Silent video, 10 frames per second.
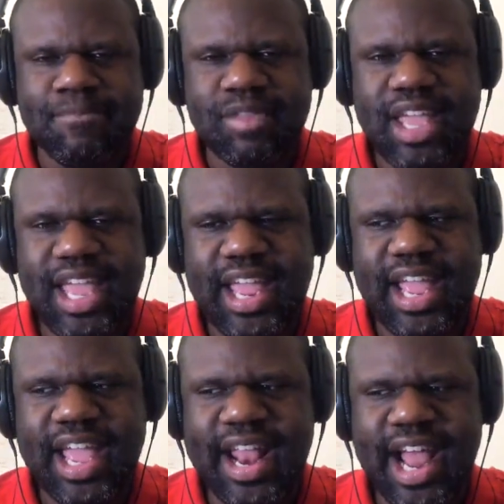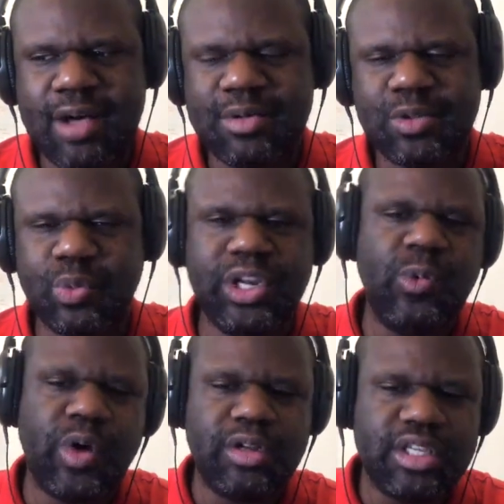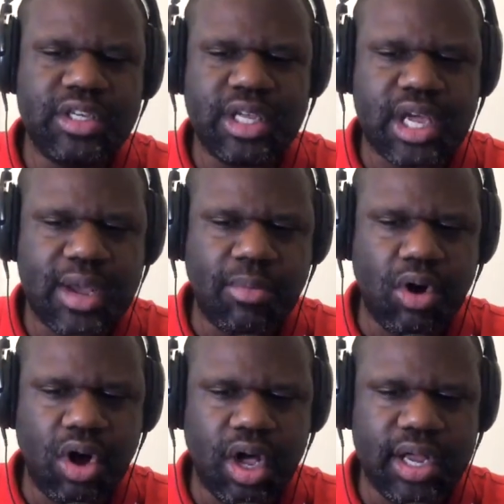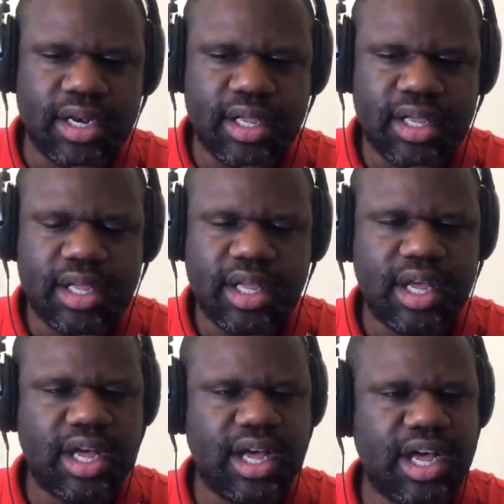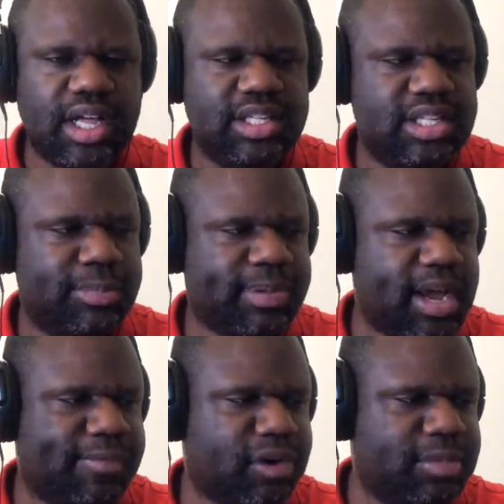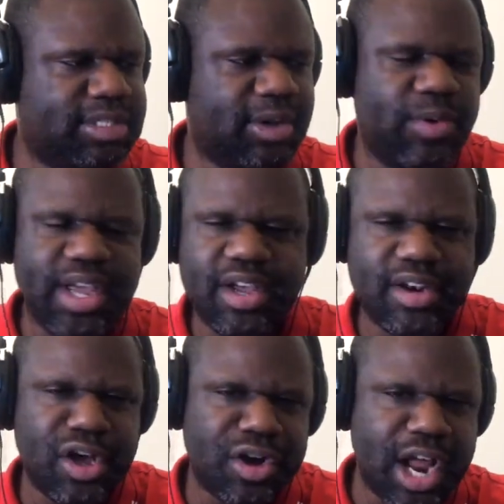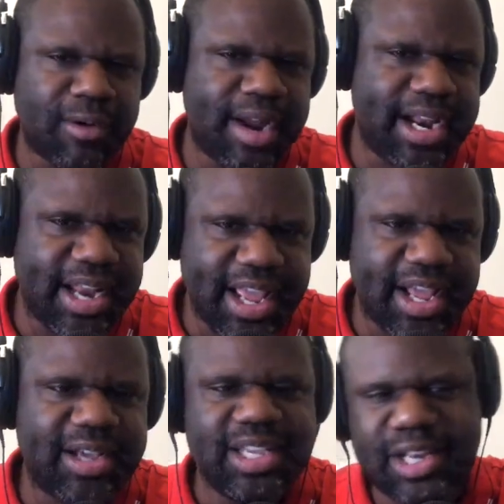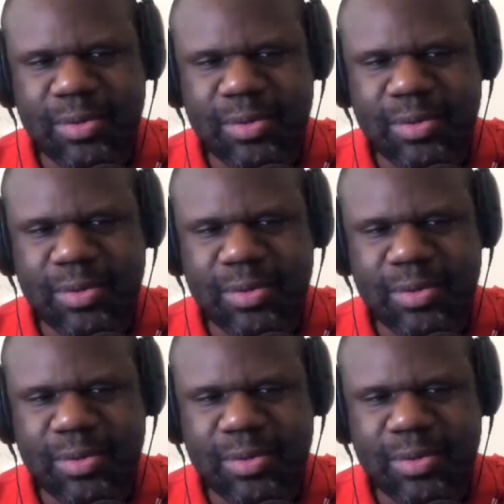And I was really wanting you to come on uh, to the platform. He's like, "Well, no, not right now," you know.